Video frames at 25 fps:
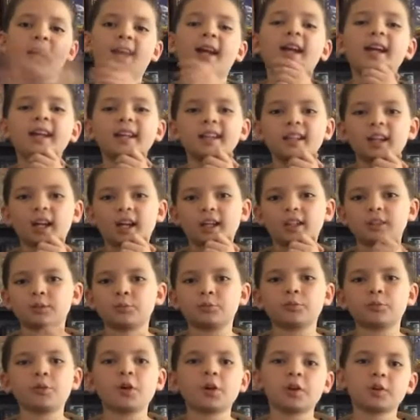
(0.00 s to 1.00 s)
Hey guys,
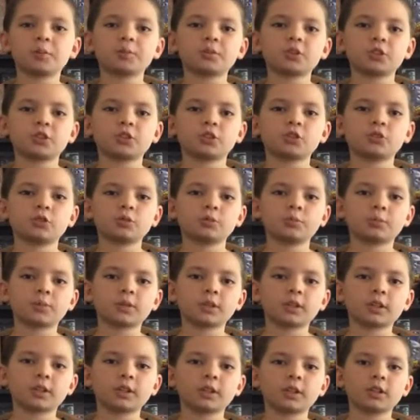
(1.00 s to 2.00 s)
welcome to Super
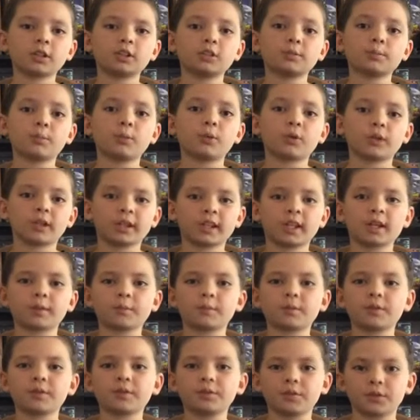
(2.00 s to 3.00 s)
Kids Board Game
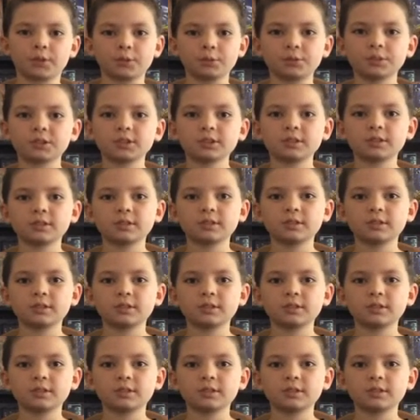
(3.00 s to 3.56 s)
Reviews.